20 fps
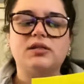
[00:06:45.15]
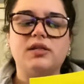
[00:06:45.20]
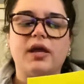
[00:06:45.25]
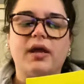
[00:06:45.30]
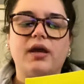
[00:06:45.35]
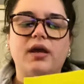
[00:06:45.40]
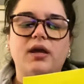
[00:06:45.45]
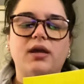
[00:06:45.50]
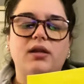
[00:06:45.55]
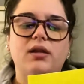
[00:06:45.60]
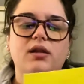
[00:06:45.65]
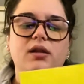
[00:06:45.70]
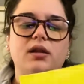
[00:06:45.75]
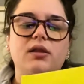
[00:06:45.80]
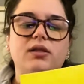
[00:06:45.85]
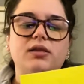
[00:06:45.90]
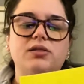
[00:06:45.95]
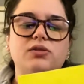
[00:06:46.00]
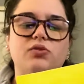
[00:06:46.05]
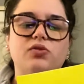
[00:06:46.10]
And
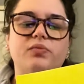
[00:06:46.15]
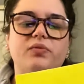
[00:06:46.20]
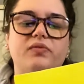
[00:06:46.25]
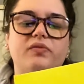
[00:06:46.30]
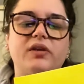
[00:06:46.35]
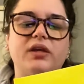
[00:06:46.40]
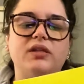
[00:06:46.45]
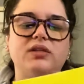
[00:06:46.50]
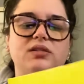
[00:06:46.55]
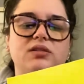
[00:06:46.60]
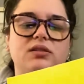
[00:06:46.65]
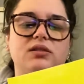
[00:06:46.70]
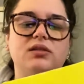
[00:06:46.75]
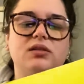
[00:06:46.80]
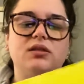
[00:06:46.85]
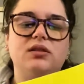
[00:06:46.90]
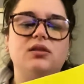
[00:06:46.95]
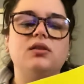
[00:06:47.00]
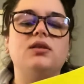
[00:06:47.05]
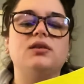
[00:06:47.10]
this group of kids
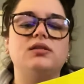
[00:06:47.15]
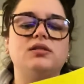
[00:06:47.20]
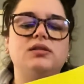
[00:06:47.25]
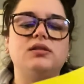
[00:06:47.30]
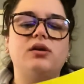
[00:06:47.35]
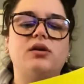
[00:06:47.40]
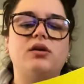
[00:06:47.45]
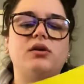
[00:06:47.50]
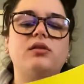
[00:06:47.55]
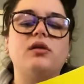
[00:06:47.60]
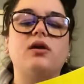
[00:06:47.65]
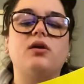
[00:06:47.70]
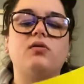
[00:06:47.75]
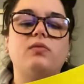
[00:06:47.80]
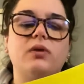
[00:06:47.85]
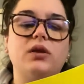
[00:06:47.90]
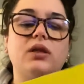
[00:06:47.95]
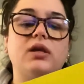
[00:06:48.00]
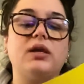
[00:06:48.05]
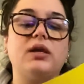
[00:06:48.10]
this year, they're really